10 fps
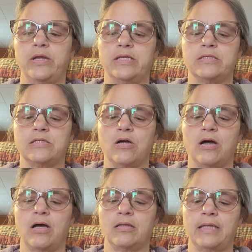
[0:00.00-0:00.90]
It's
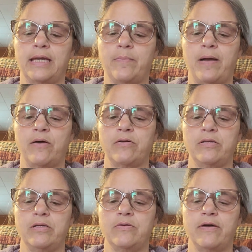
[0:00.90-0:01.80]
not like a powder
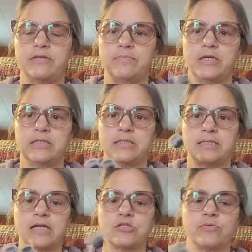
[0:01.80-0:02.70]
that you have to mix. It's
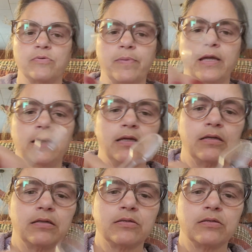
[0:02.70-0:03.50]
actual paint.